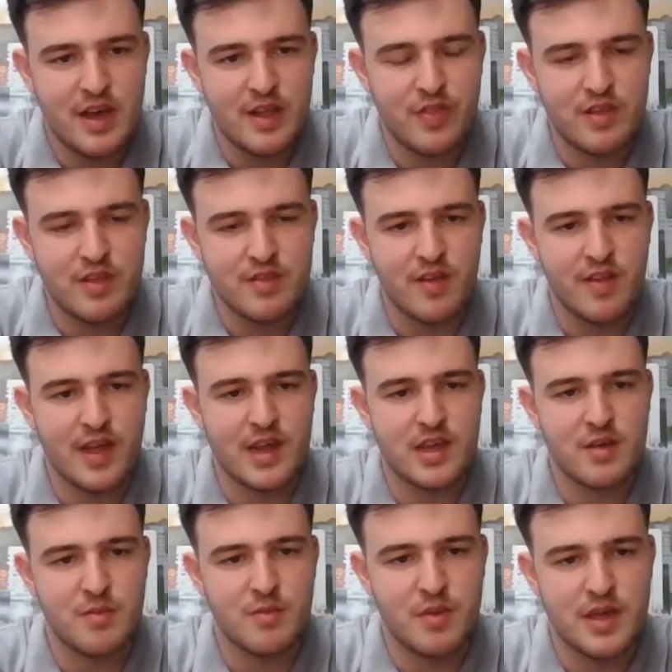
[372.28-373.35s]
things like that, it
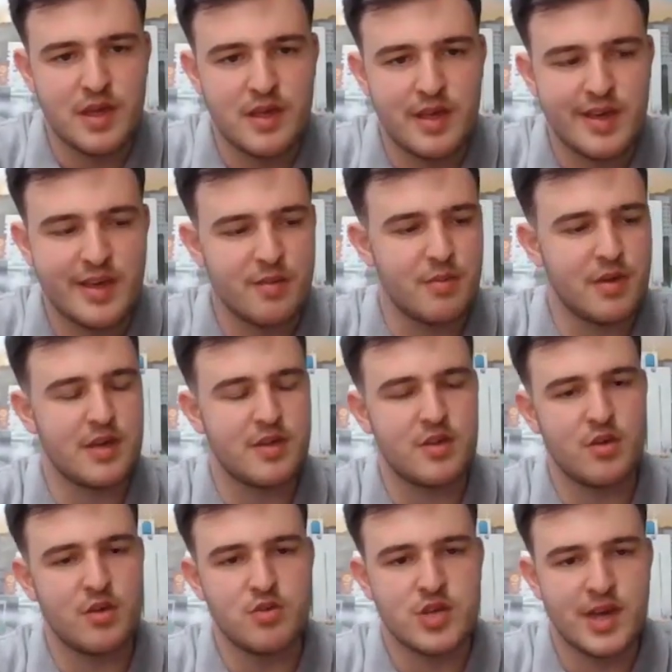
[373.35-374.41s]
can be a
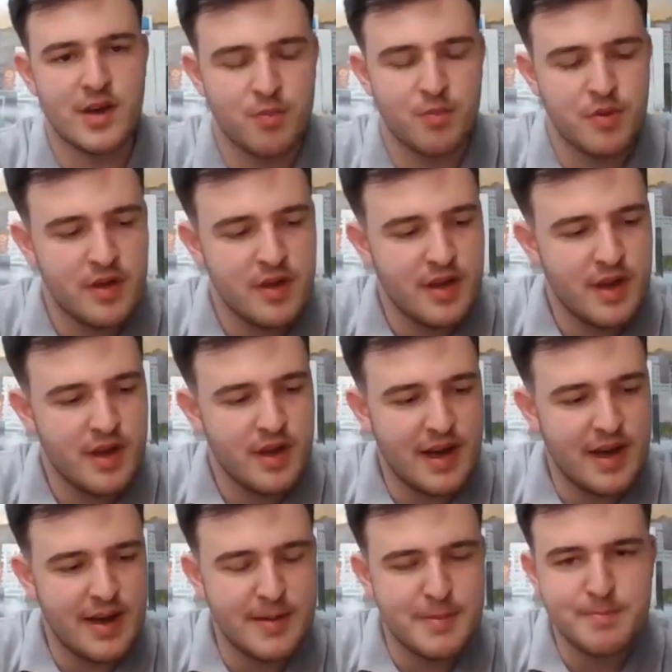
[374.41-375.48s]
huge help.
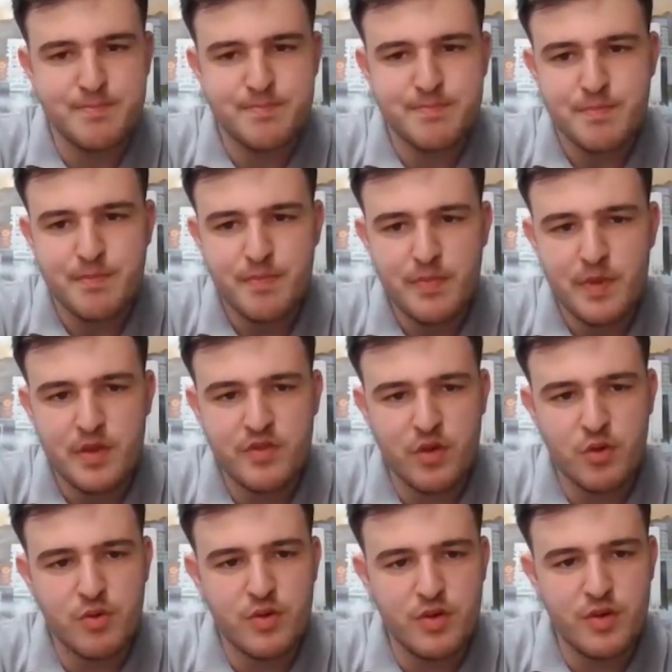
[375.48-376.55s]

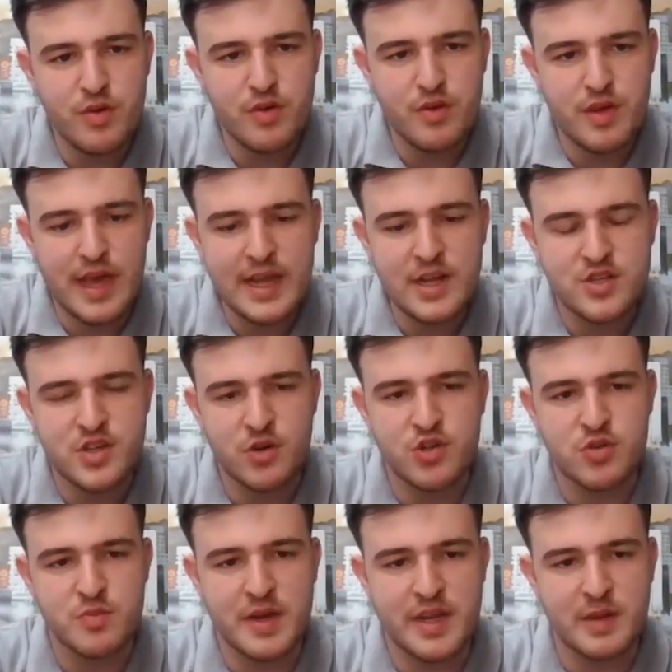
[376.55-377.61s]
So each
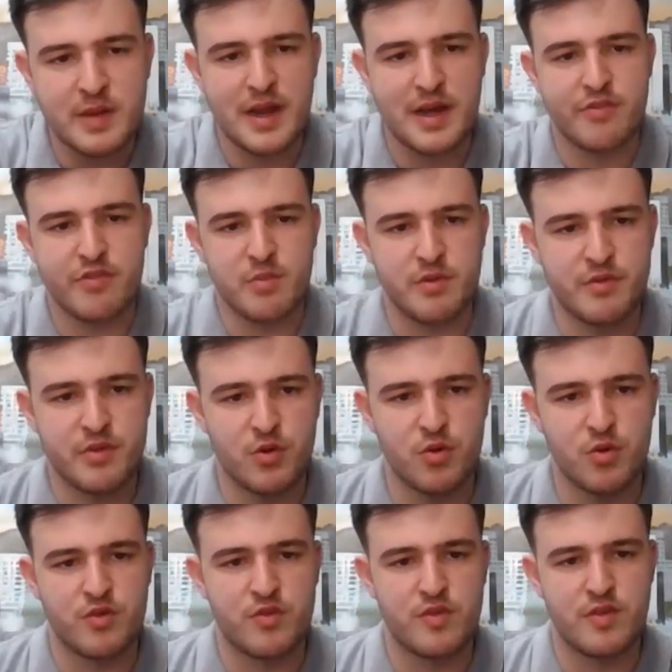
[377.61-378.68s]
social media platform, of
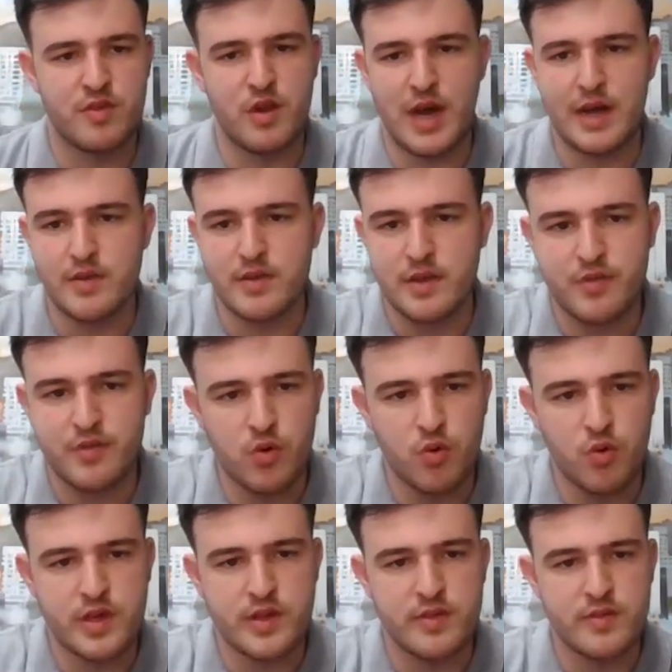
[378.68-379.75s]
course, has a different
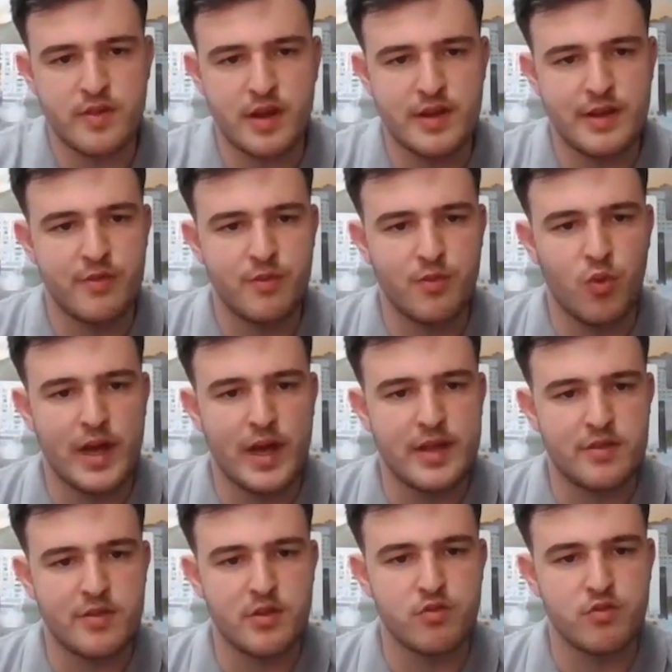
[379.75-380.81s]
audience and a different way
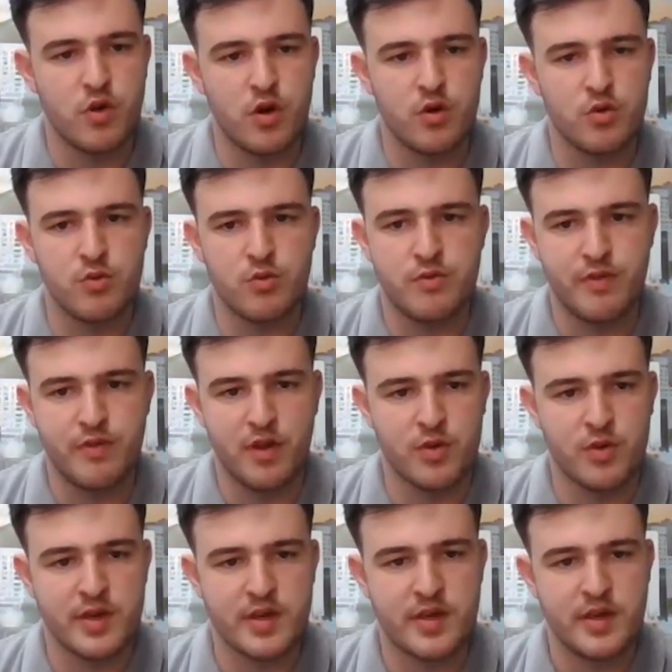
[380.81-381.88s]
to grow
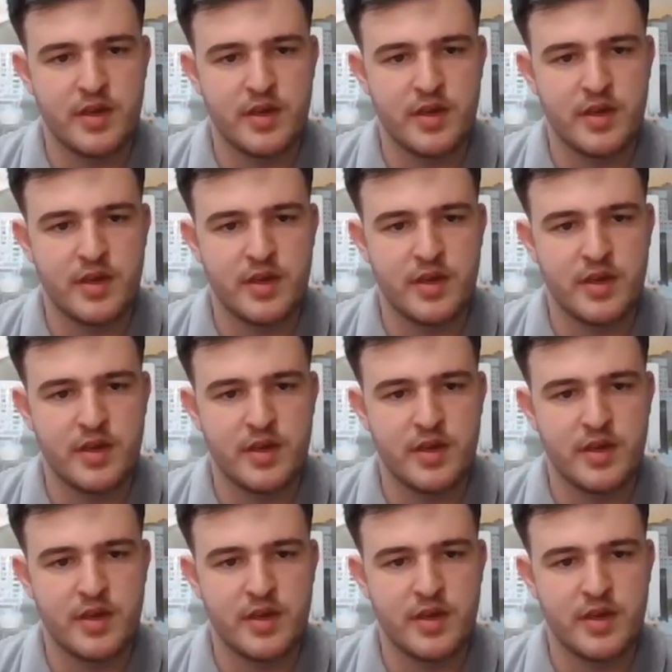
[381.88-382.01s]
following.